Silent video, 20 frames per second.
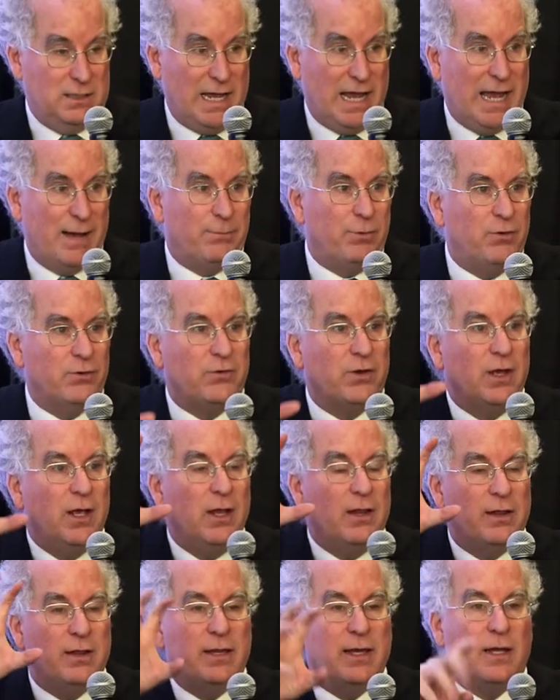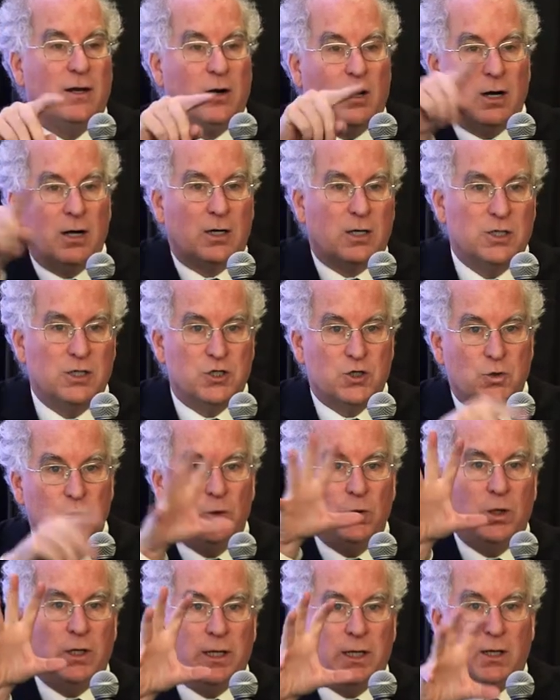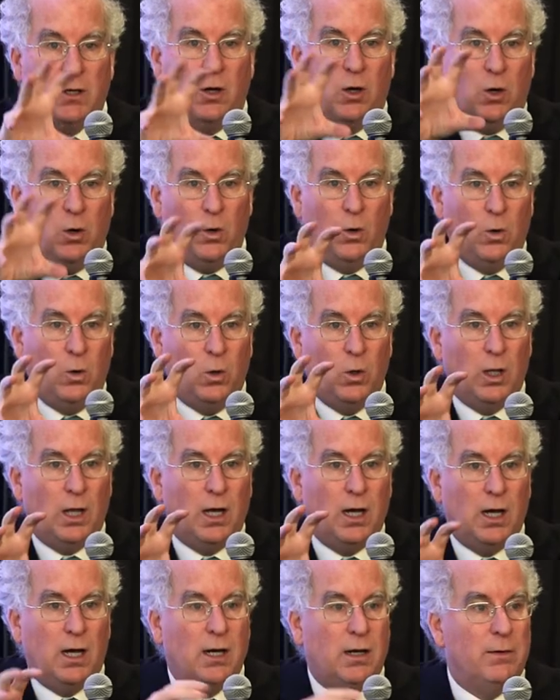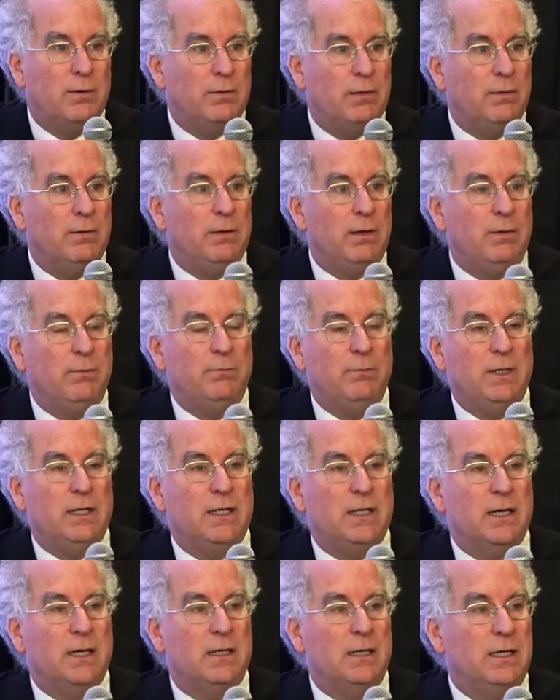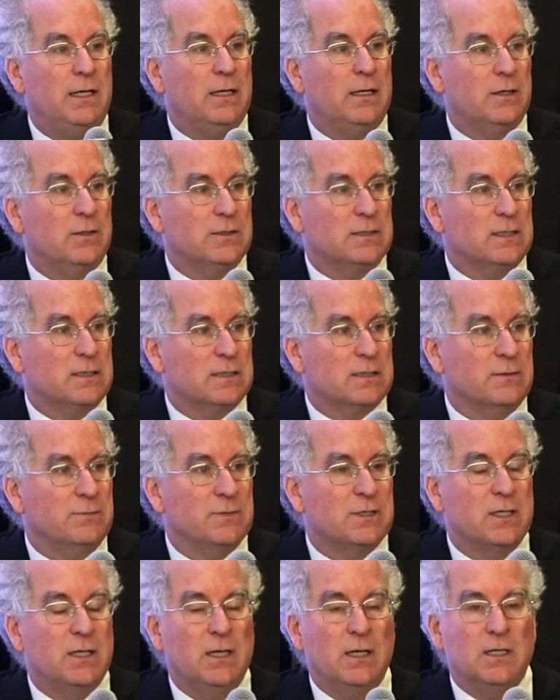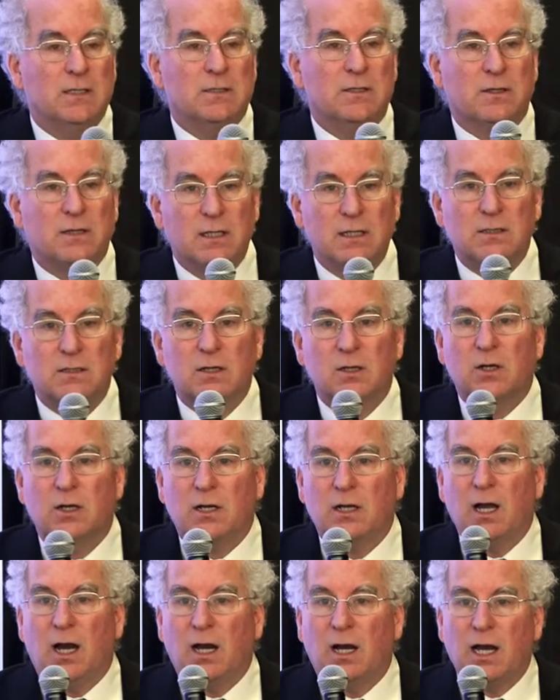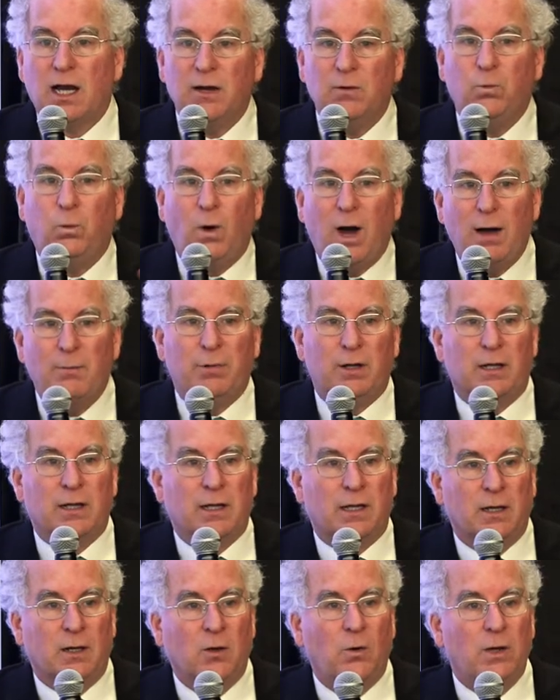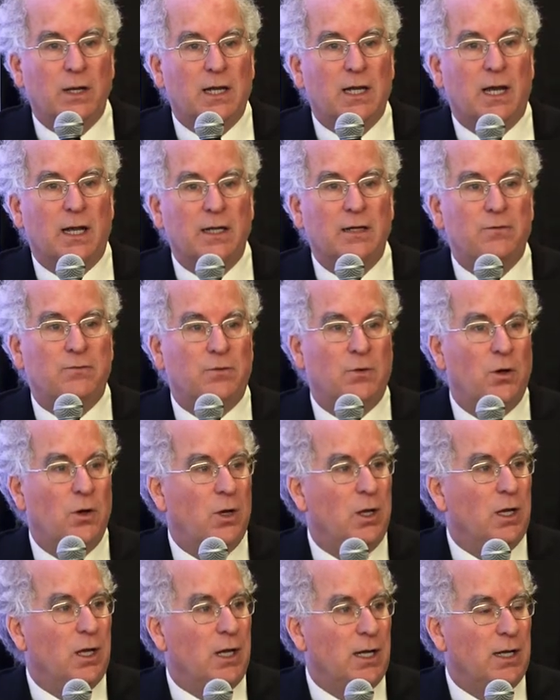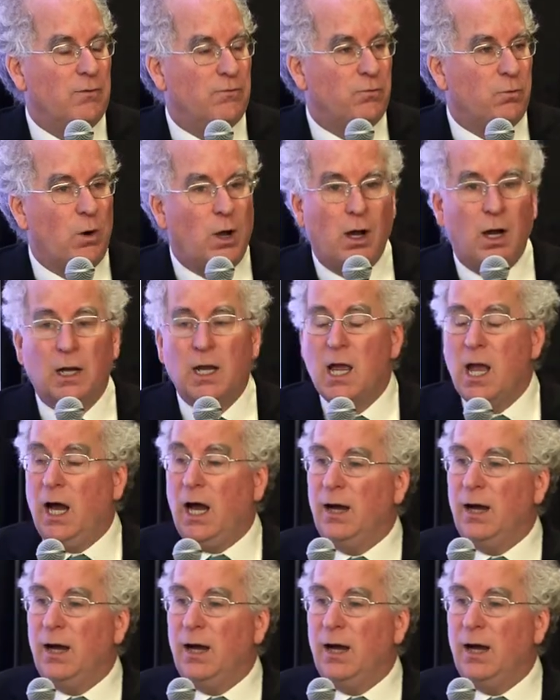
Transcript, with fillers: Apples, that are controlling whole media ecosystems. So things are kind of wobbling and going kind of wrong.